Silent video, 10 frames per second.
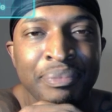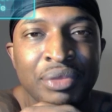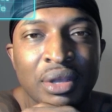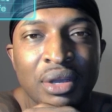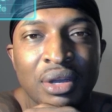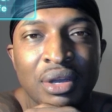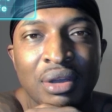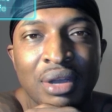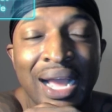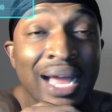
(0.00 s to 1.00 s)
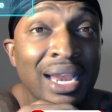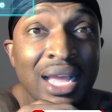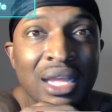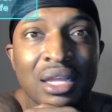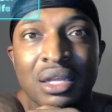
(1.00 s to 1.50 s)
I
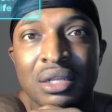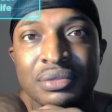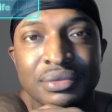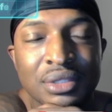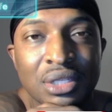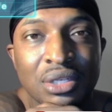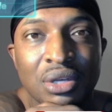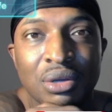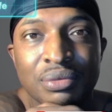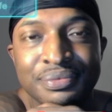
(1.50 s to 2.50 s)
like, you know,